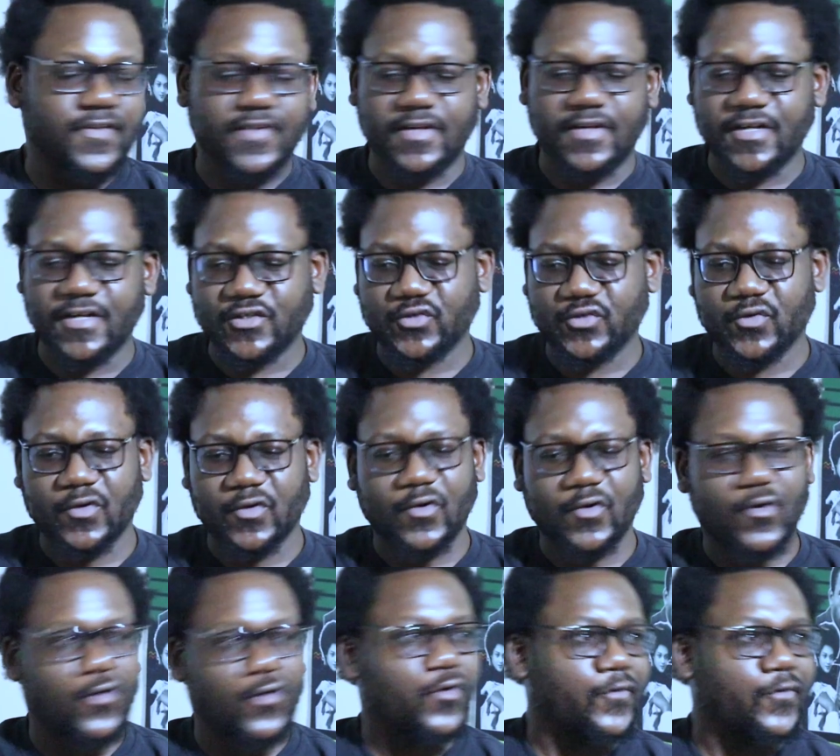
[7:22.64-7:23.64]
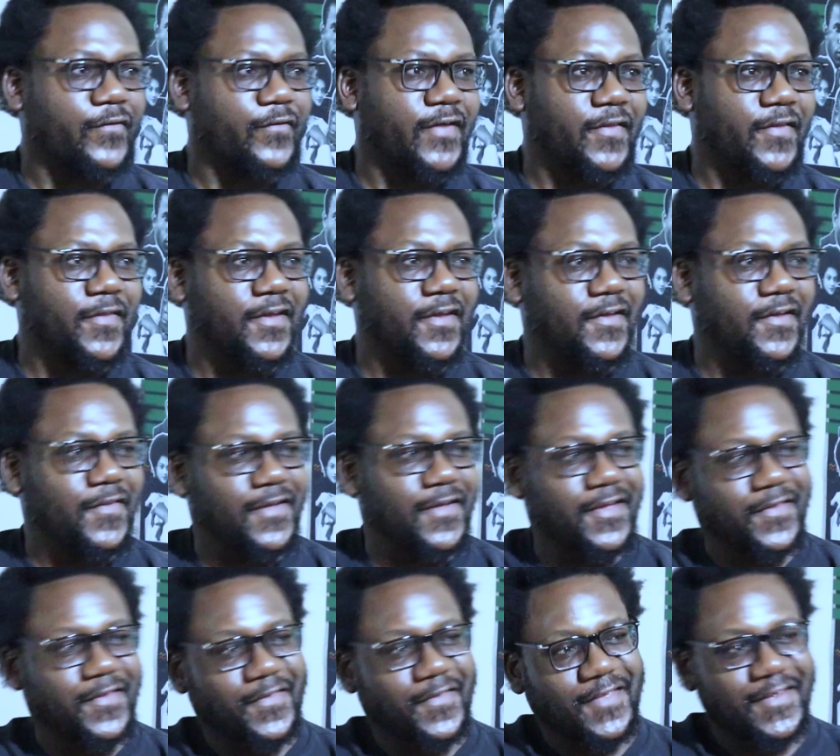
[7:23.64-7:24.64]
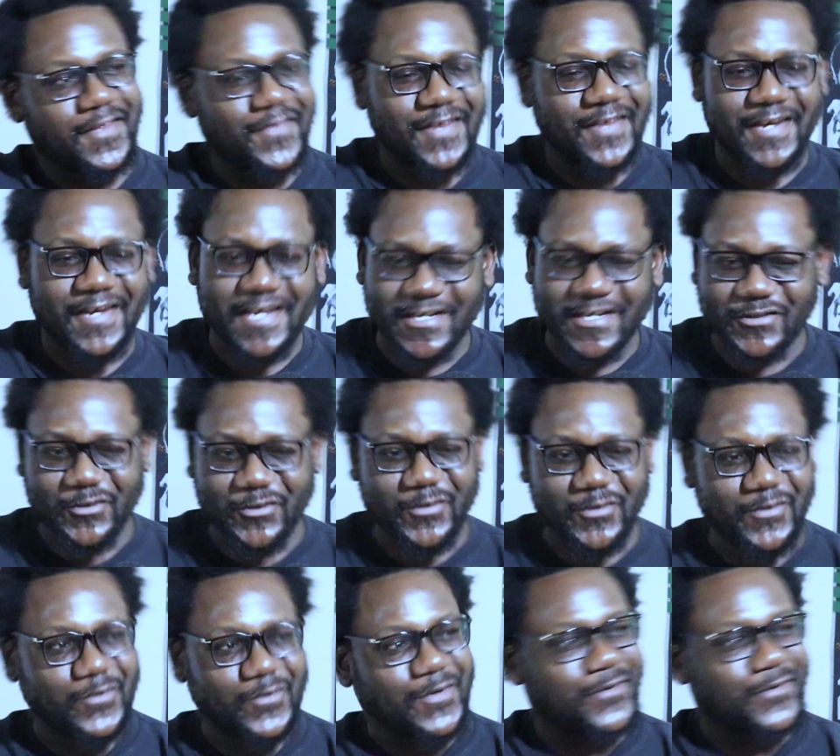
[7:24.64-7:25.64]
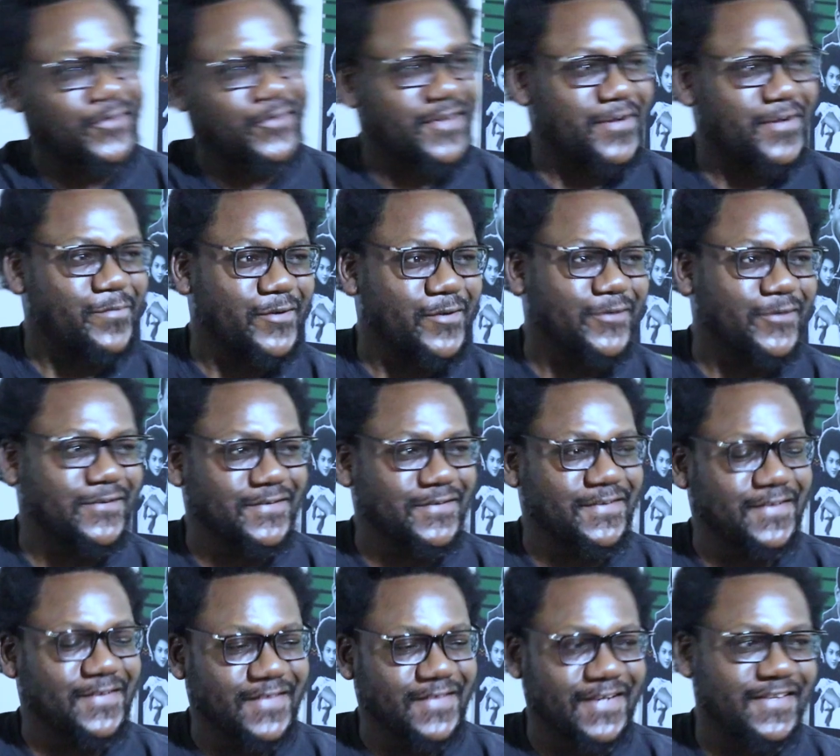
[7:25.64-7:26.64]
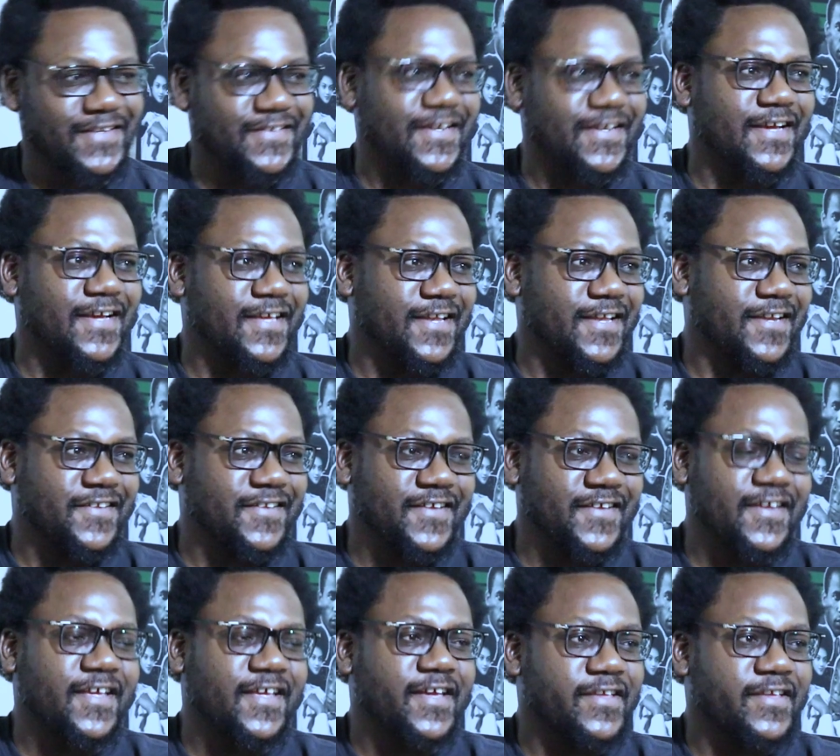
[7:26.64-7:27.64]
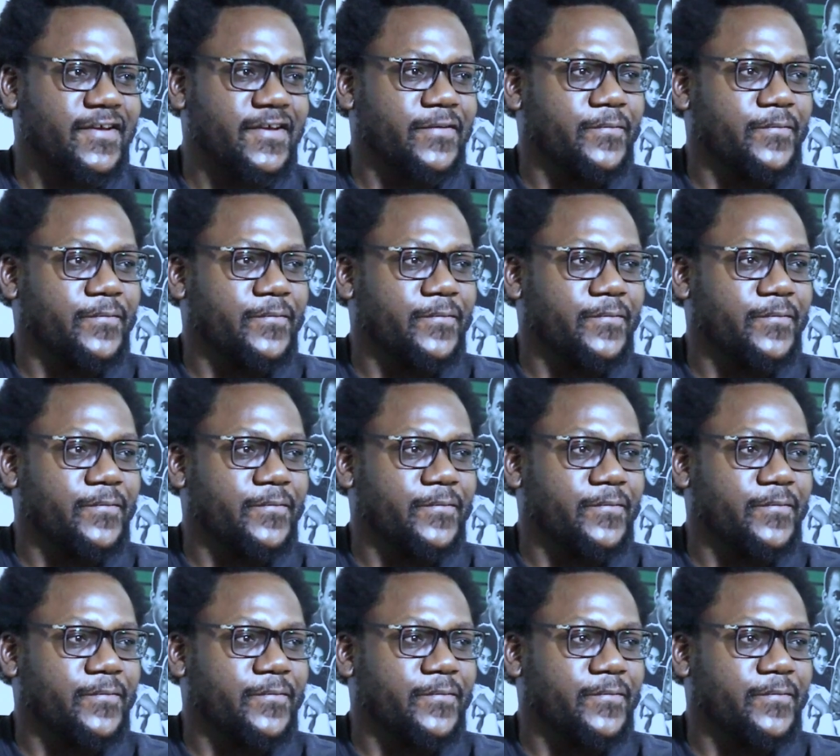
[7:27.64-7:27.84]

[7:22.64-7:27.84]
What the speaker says: a national code of ethic. The nation you are talking about that is lacking, let's say, in Kenya.